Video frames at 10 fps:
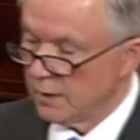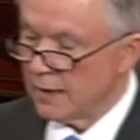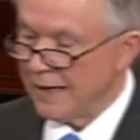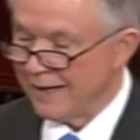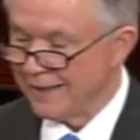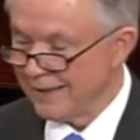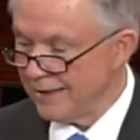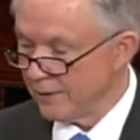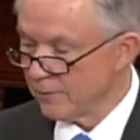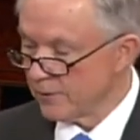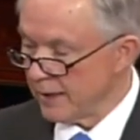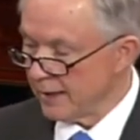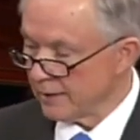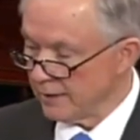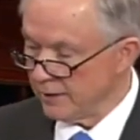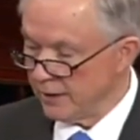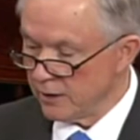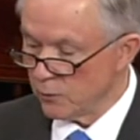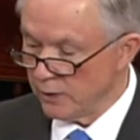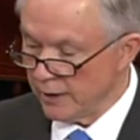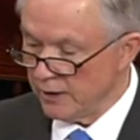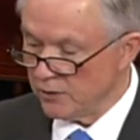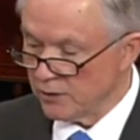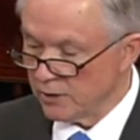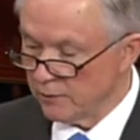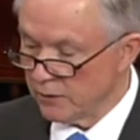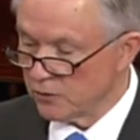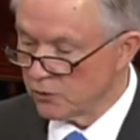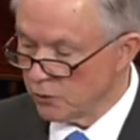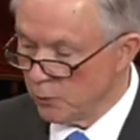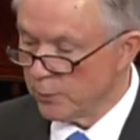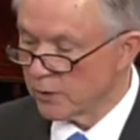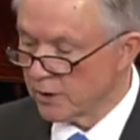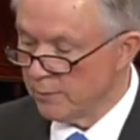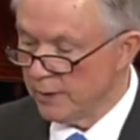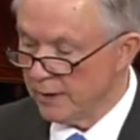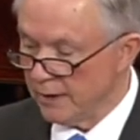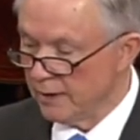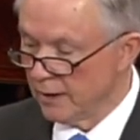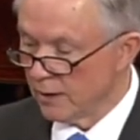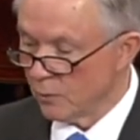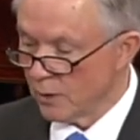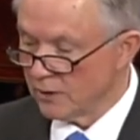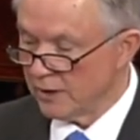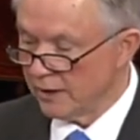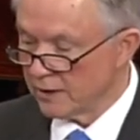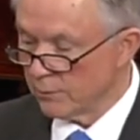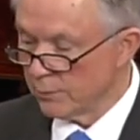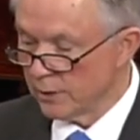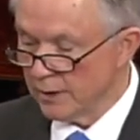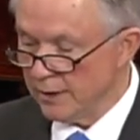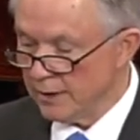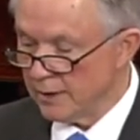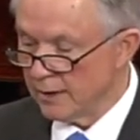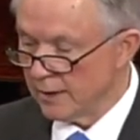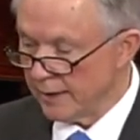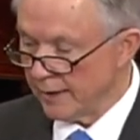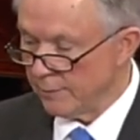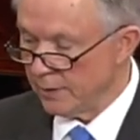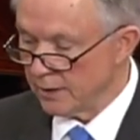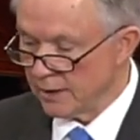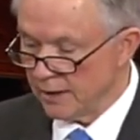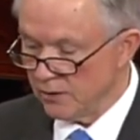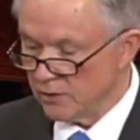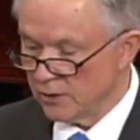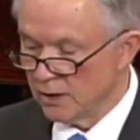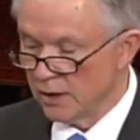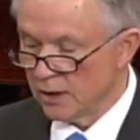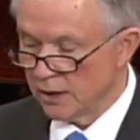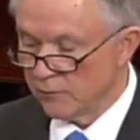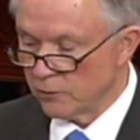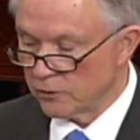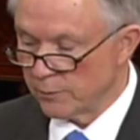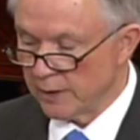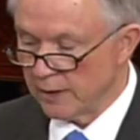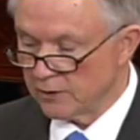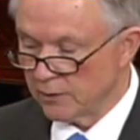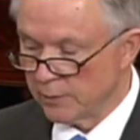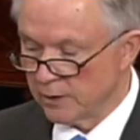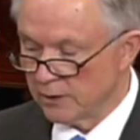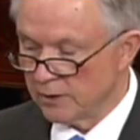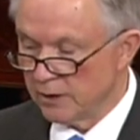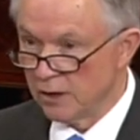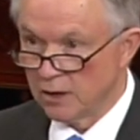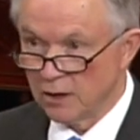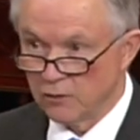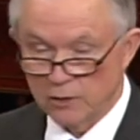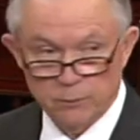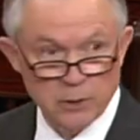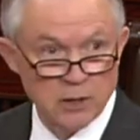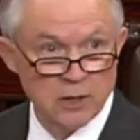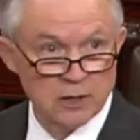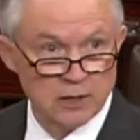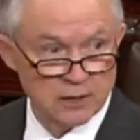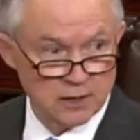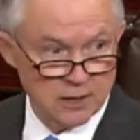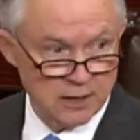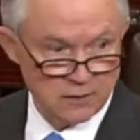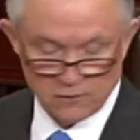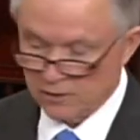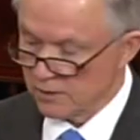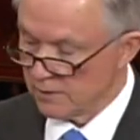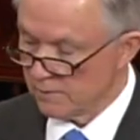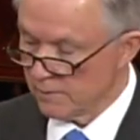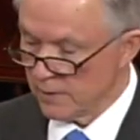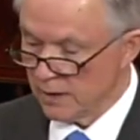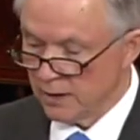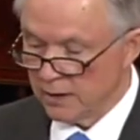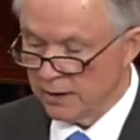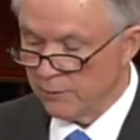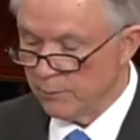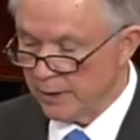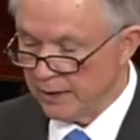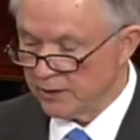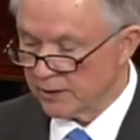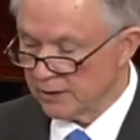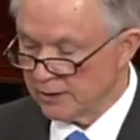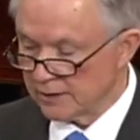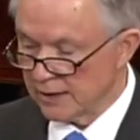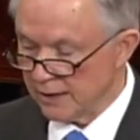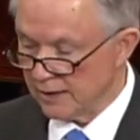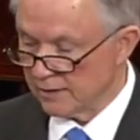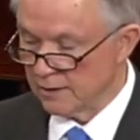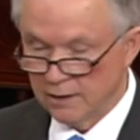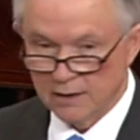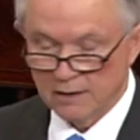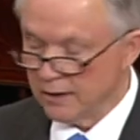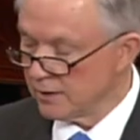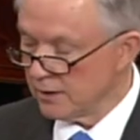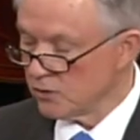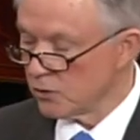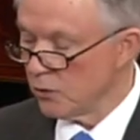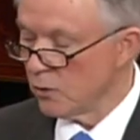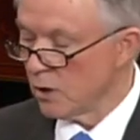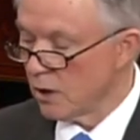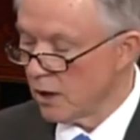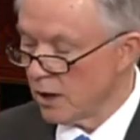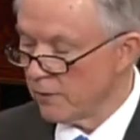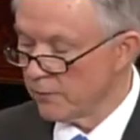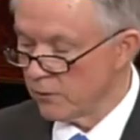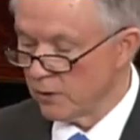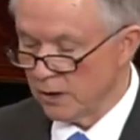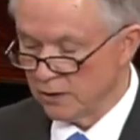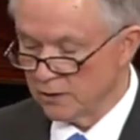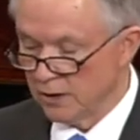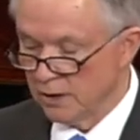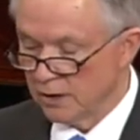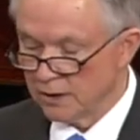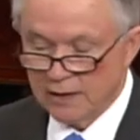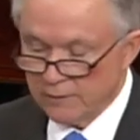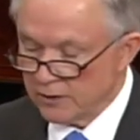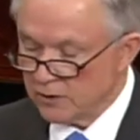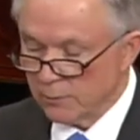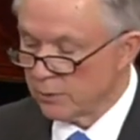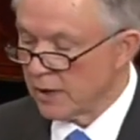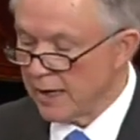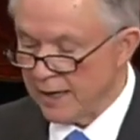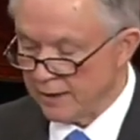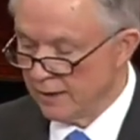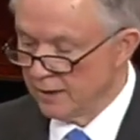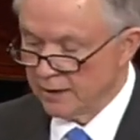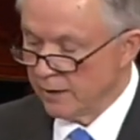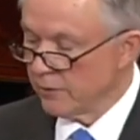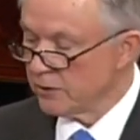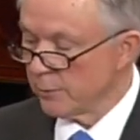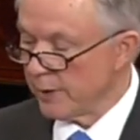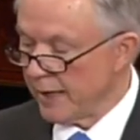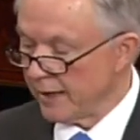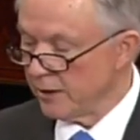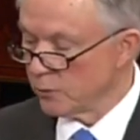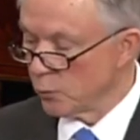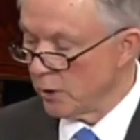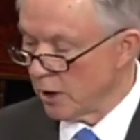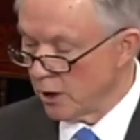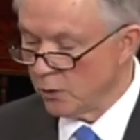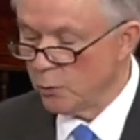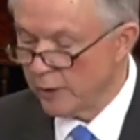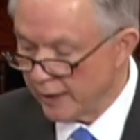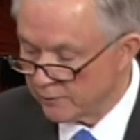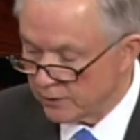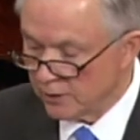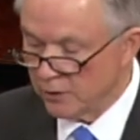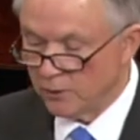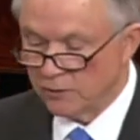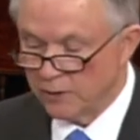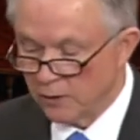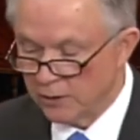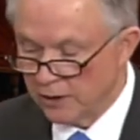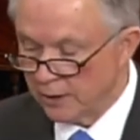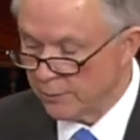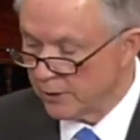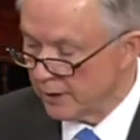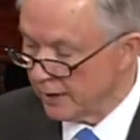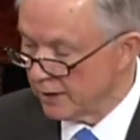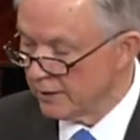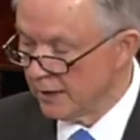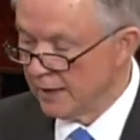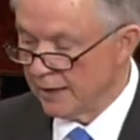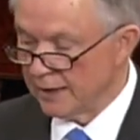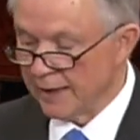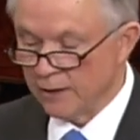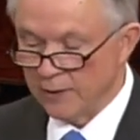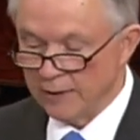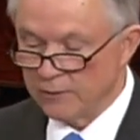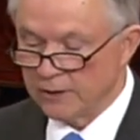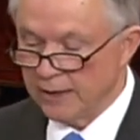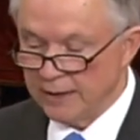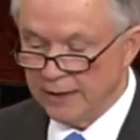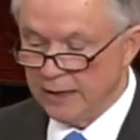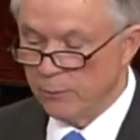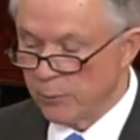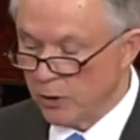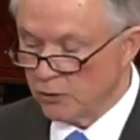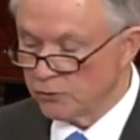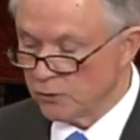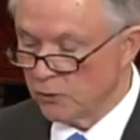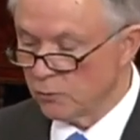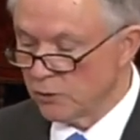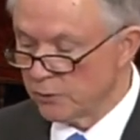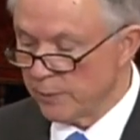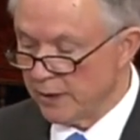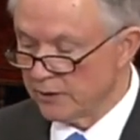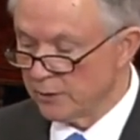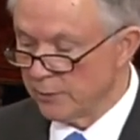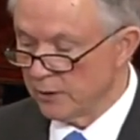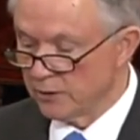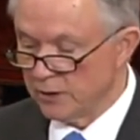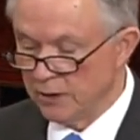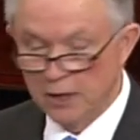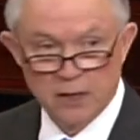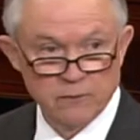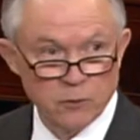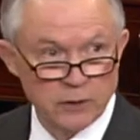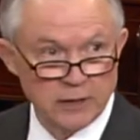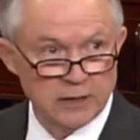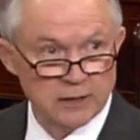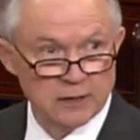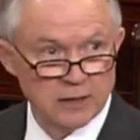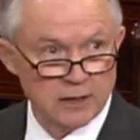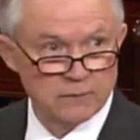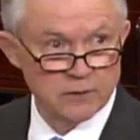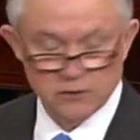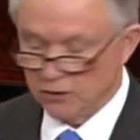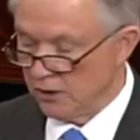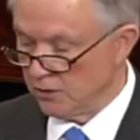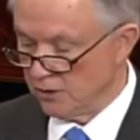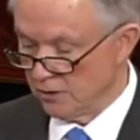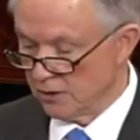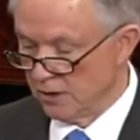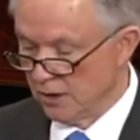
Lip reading: "I think, frankly, the creation of this super committee was a complete abdication of responsibility on the part of the Congress. It basically says, this is too hard for us. Give us a BRAC. Give us a package where all you have to do is vote it up or down, and I don't have to take any personal responsibility for any of the tough decisions."